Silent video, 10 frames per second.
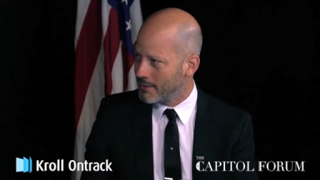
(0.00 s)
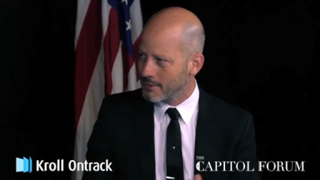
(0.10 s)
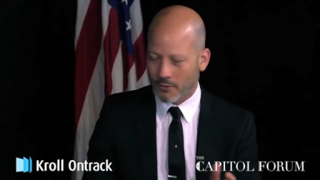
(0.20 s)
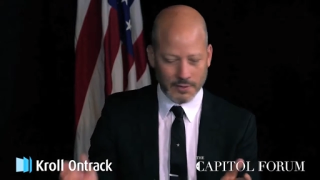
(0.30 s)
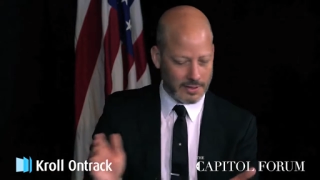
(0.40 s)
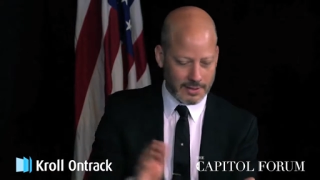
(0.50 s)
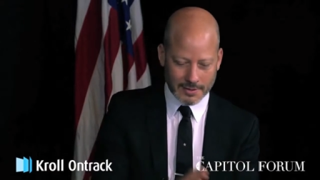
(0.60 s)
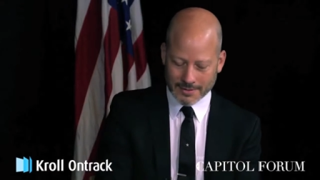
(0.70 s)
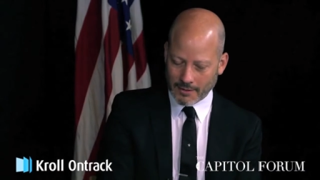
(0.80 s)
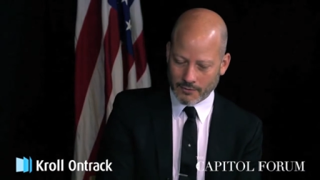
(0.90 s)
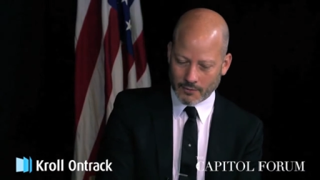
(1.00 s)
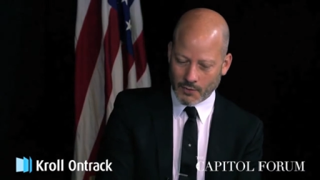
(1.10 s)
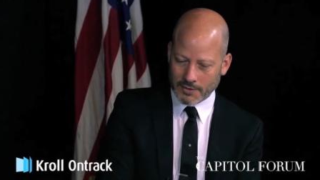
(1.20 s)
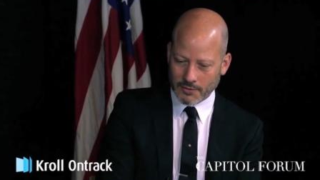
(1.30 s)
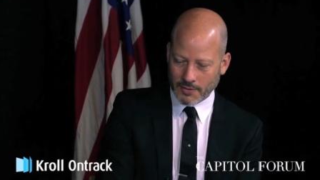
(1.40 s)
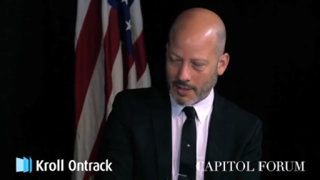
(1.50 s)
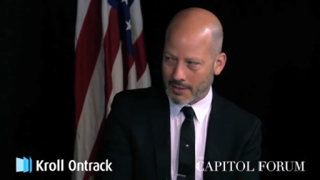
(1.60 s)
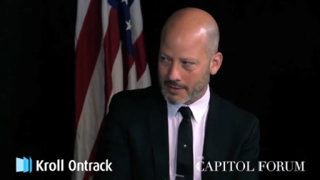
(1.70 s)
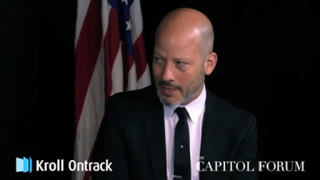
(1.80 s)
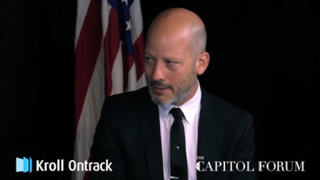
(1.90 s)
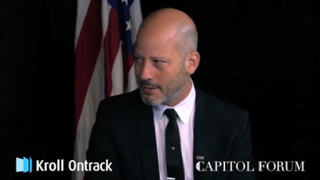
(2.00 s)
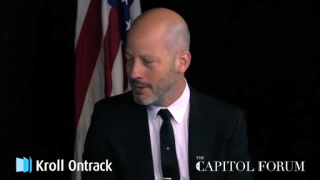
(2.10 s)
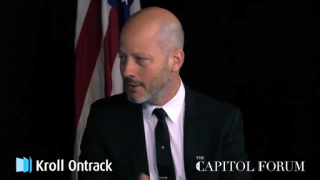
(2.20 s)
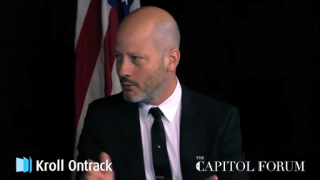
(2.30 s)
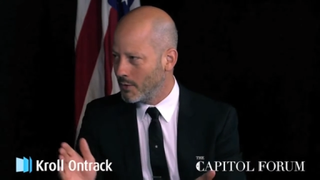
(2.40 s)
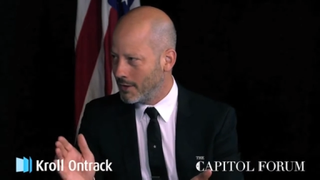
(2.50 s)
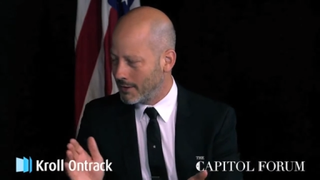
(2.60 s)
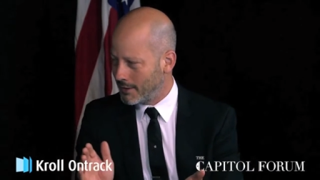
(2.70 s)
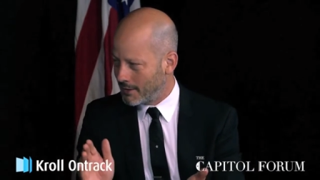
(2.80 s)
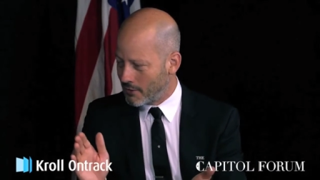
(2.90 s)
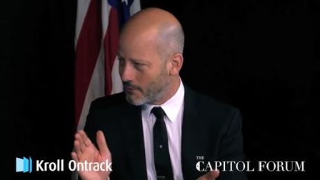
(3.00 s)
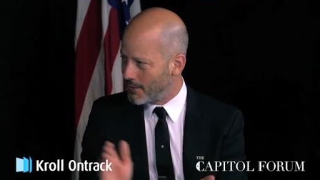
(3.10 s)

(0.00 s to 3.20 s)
So we didn't get a second request in the United States. We didn't go to